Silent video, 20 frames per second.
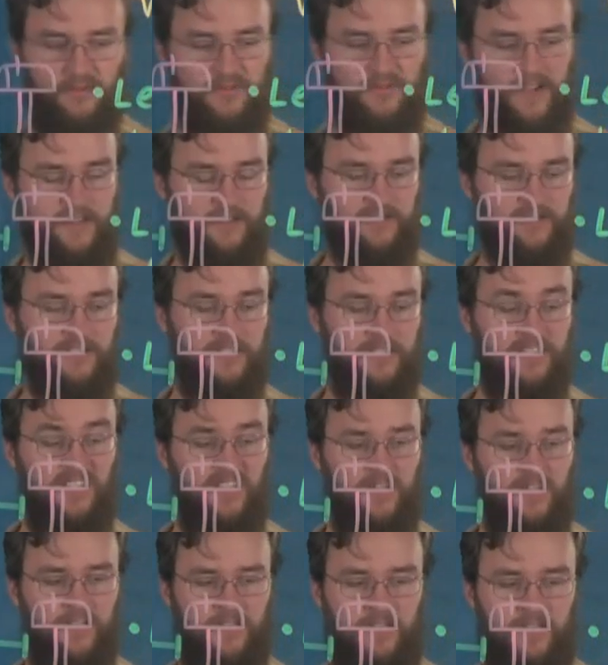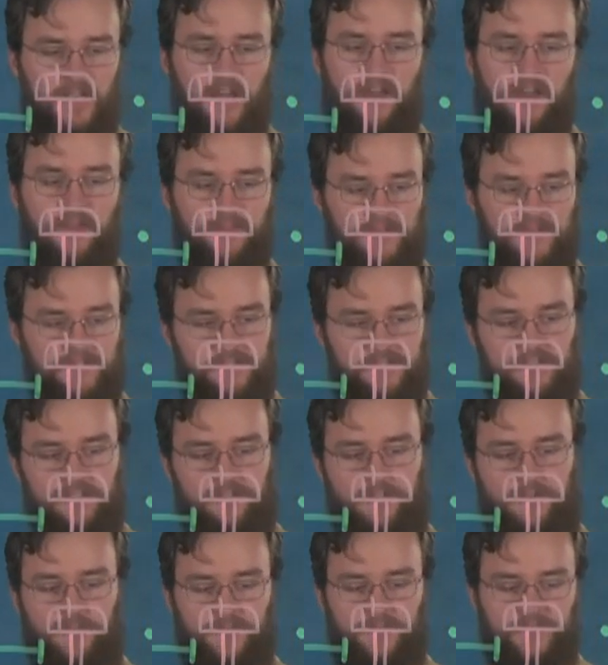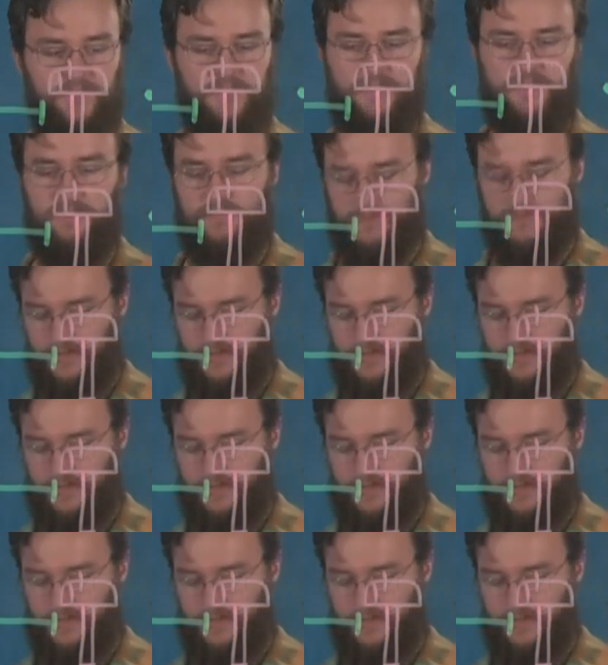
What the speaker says: finally, this description